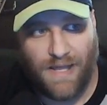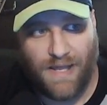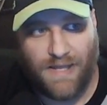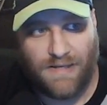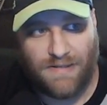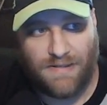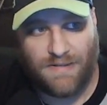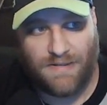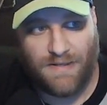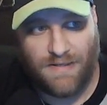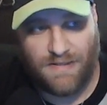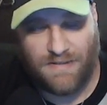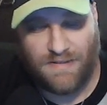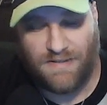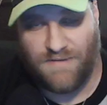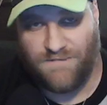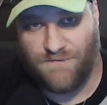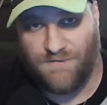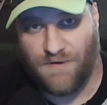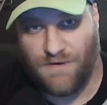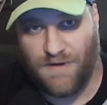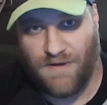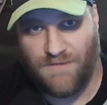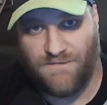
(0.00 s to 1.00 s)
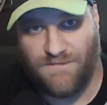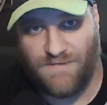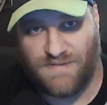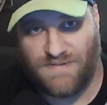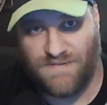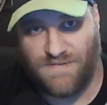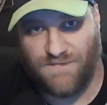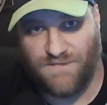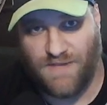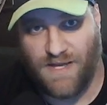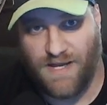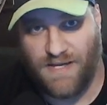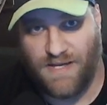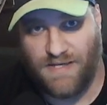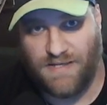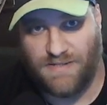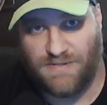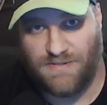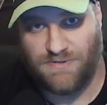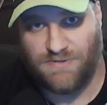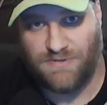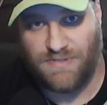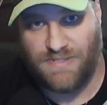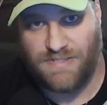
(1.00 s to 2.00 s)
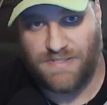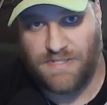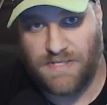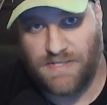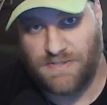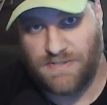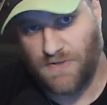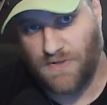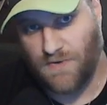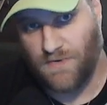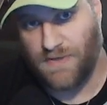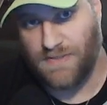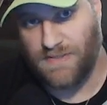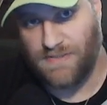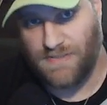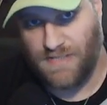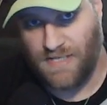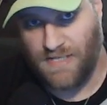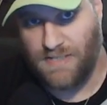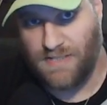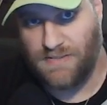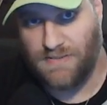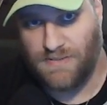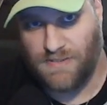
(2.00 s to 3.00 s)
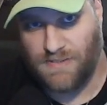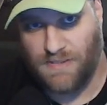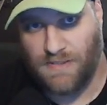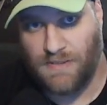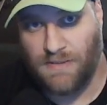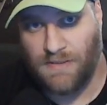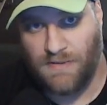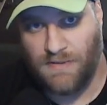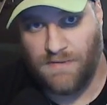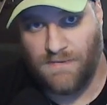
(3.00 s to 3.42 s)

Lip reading: and different offensive line injuries is going to hinder